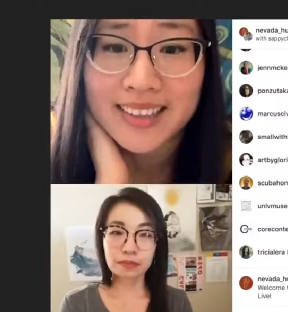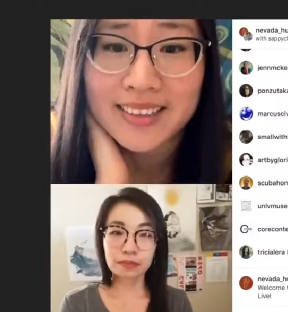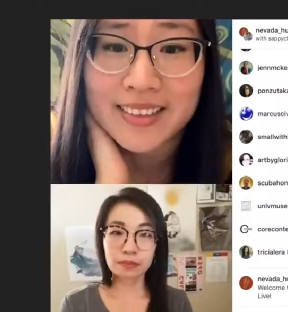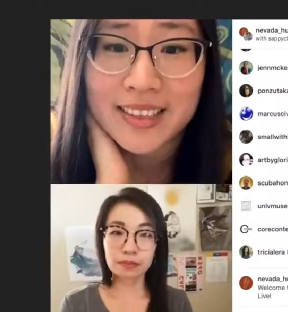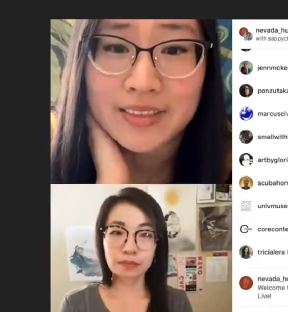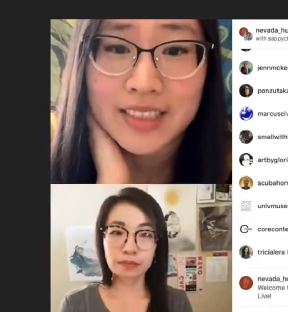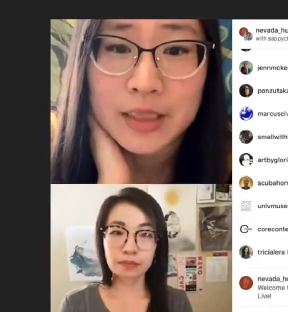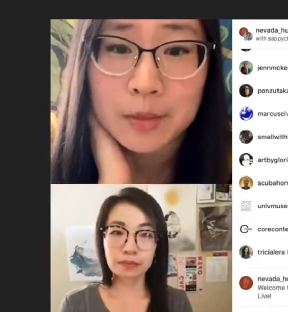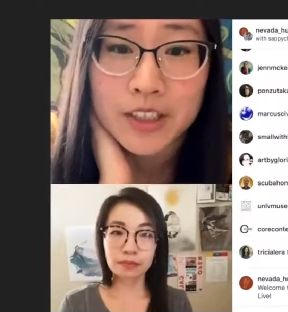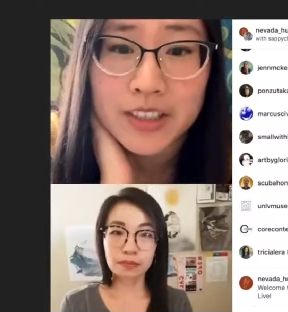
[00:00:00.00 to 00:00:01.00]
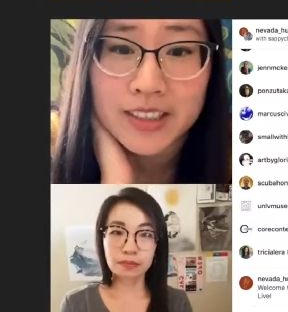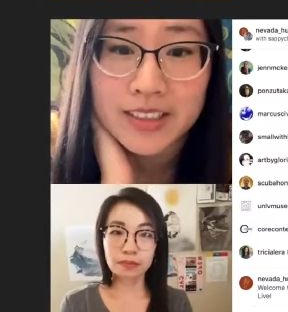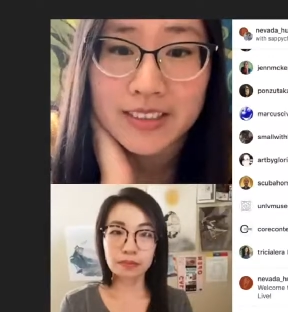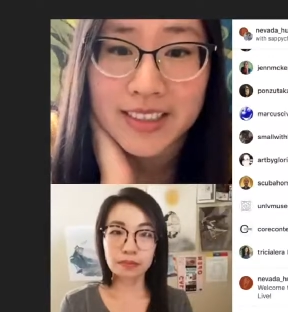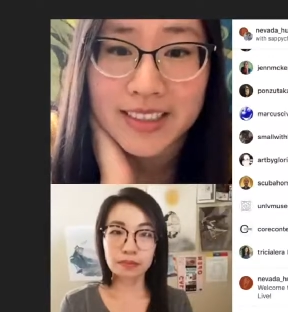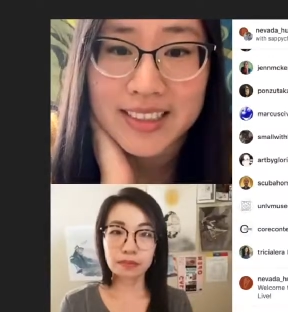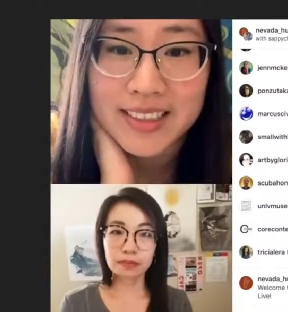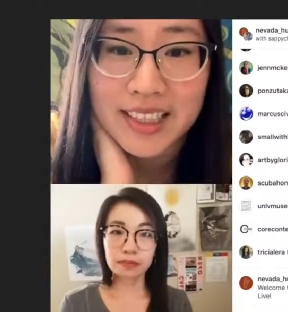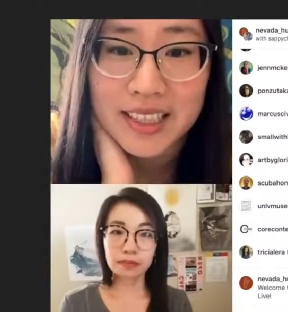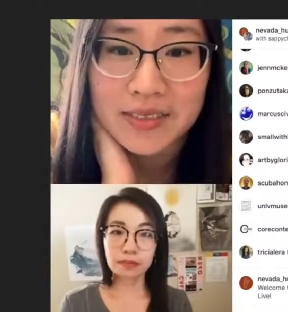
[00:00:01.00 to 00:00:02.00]
Speaker 1: creative expression during this
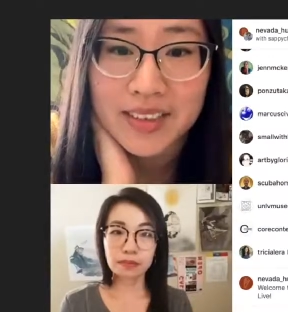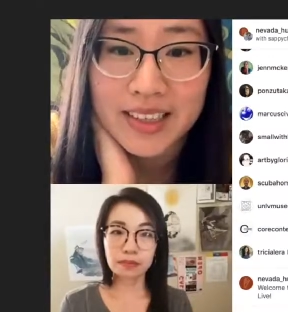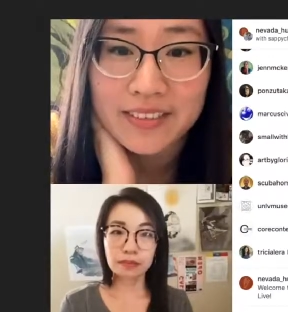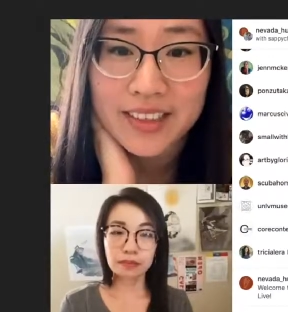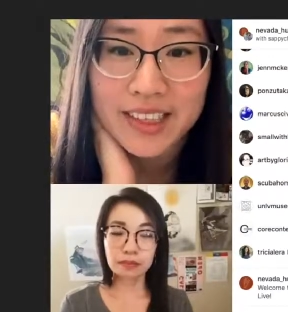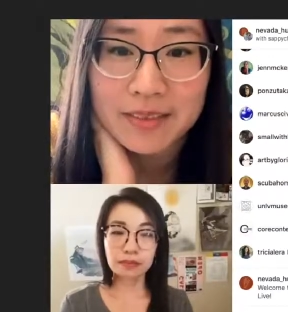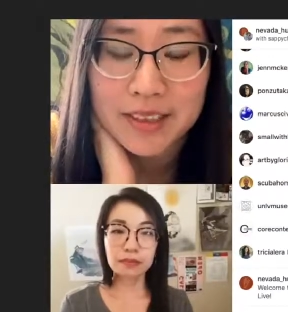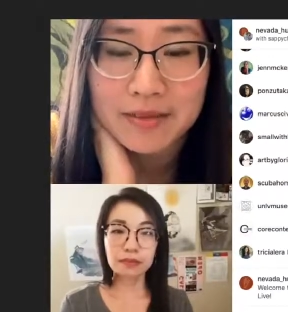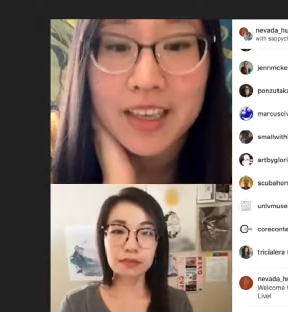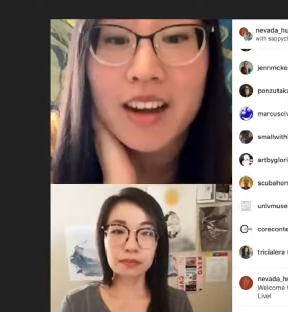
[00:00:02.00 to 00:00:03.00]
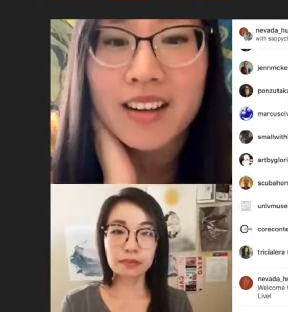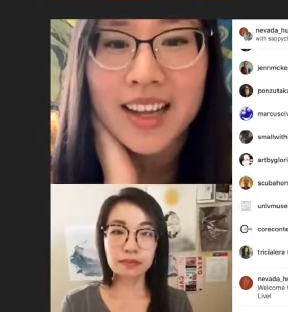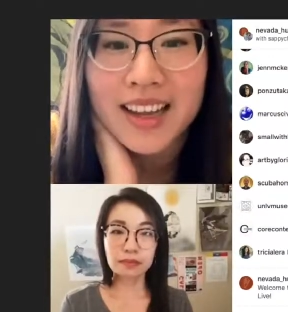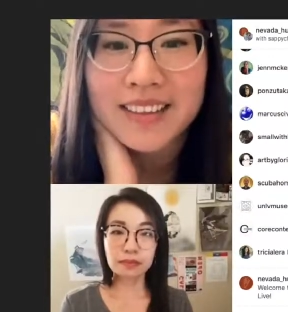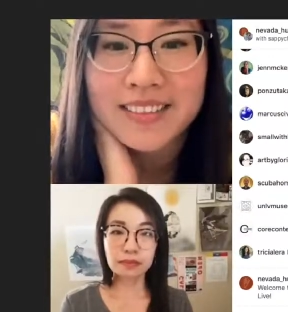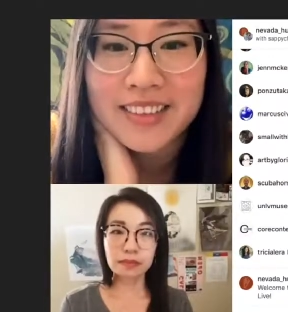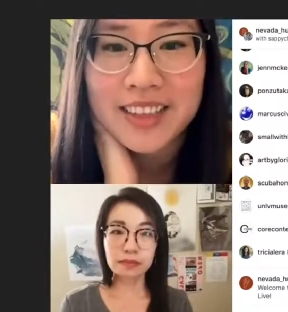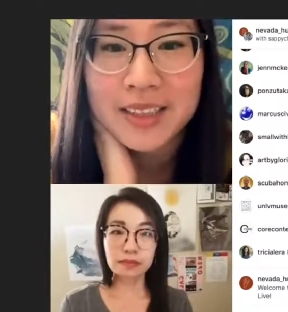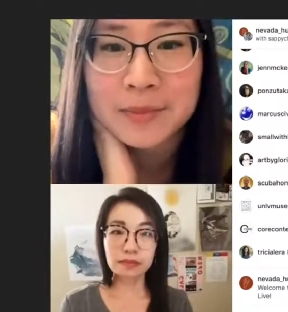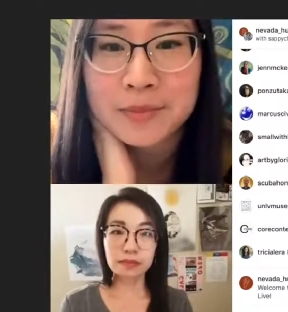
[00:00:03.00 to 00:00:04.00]
time. And I feel like we we all have.
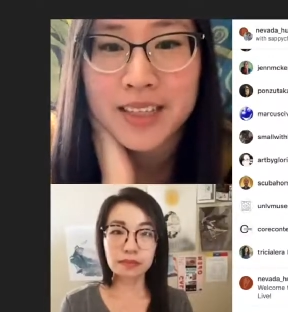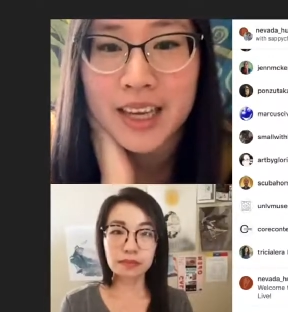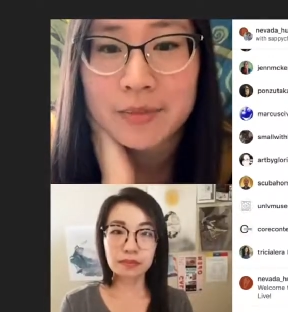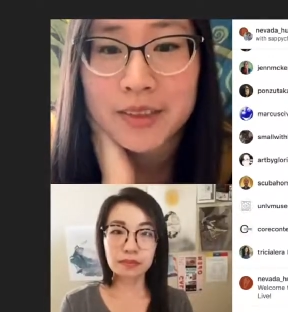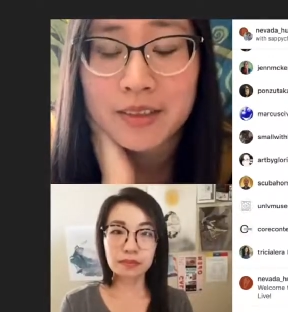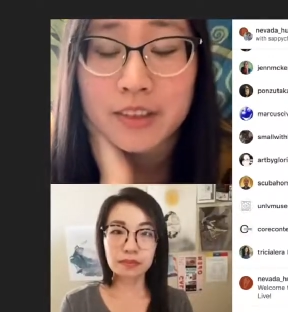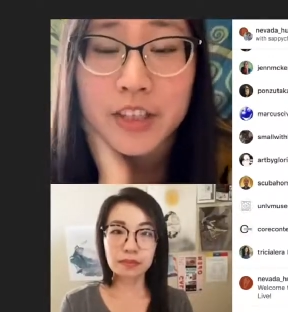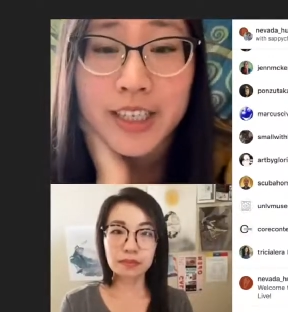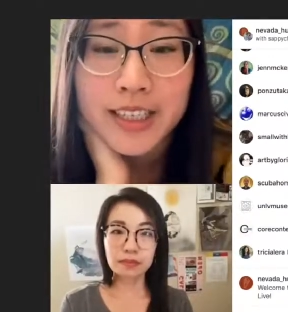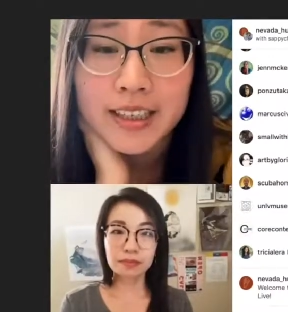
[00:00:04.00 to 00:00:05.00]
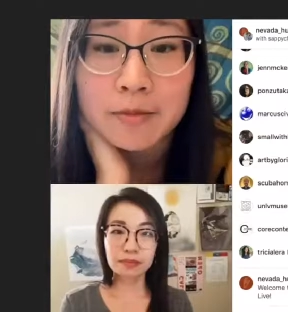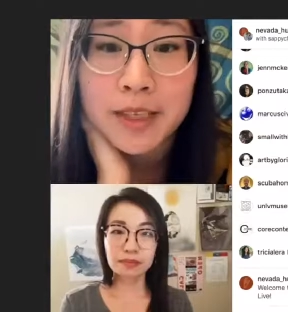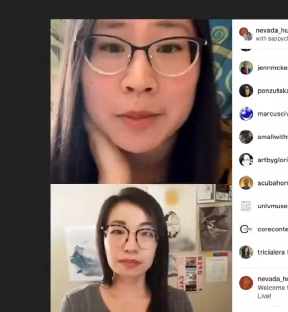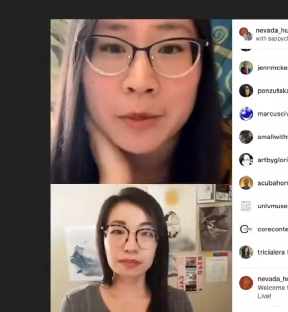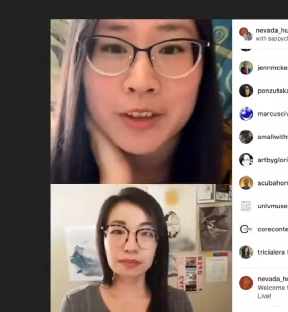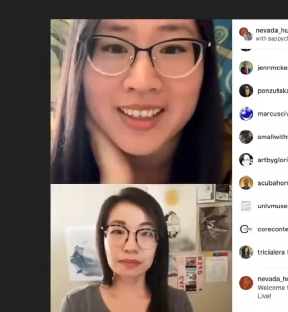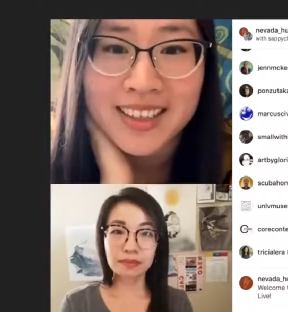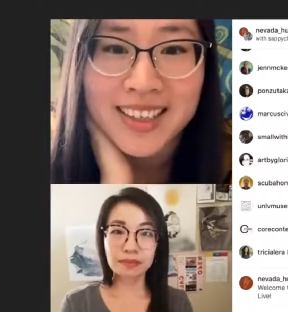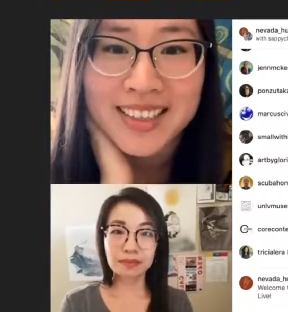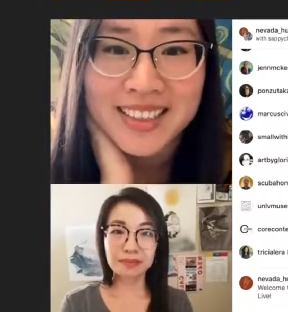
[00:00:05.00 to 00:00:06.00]
Um, like I've been crocheting way more
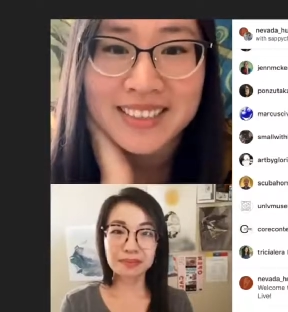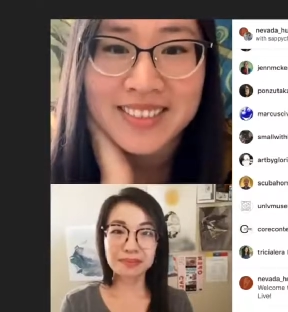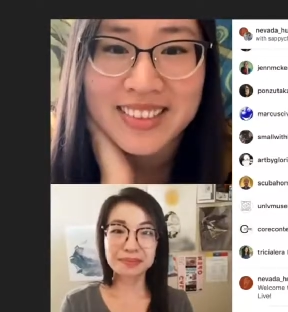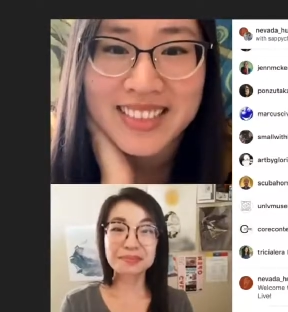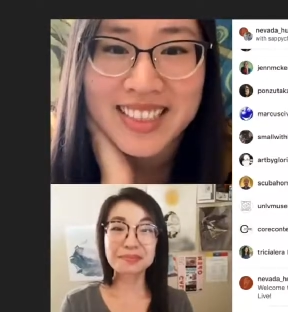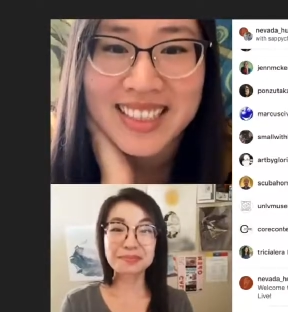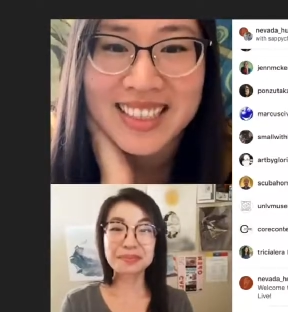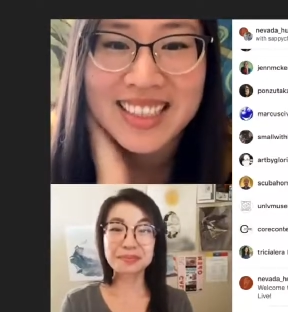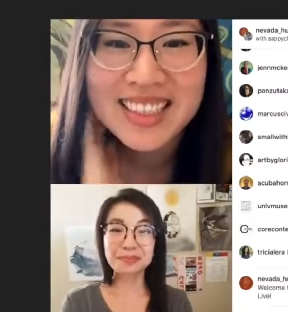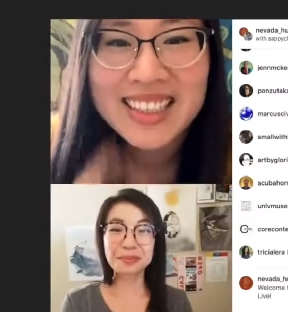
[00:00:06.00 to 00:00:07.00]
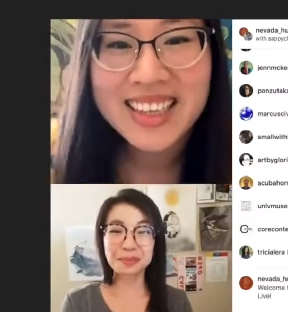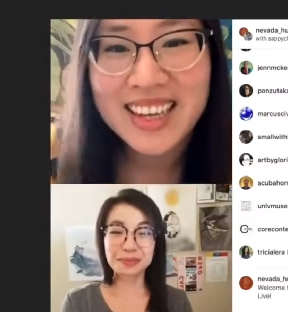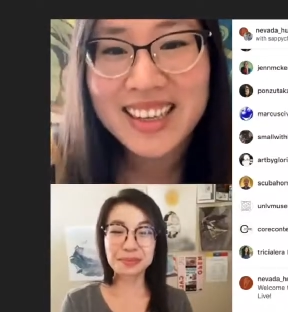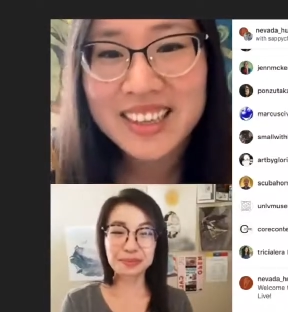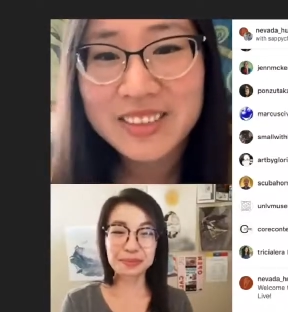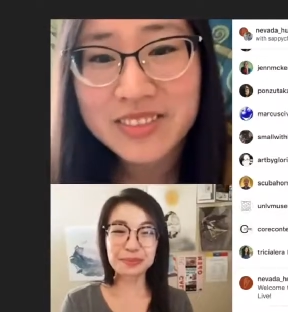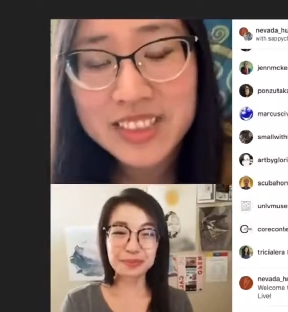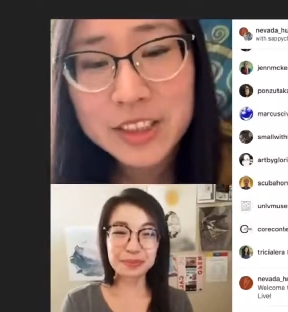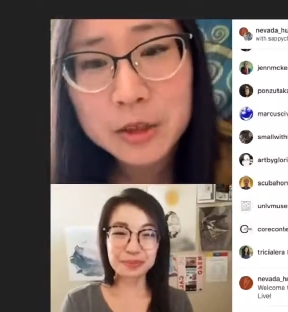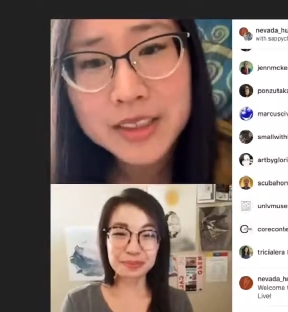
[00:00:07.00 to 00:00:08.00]
and needle felting. Um, mm-hmm.
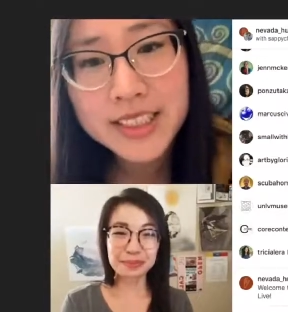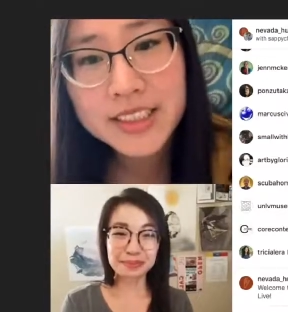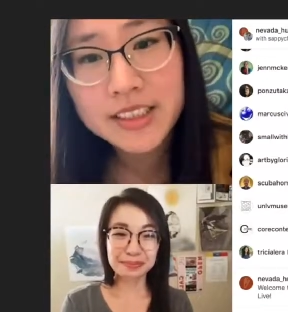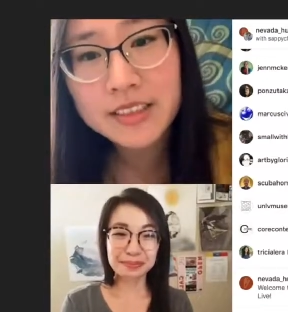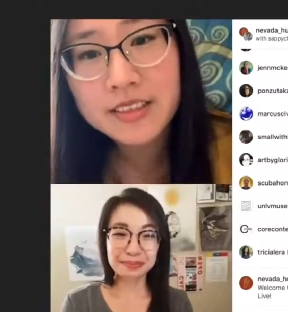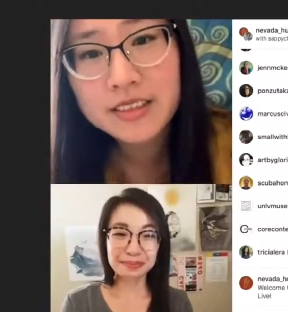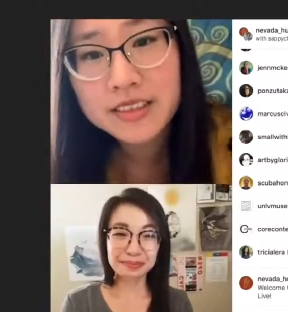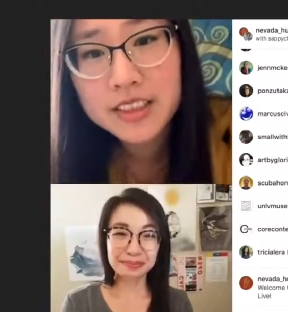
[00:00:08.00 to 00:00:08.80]
So did you? So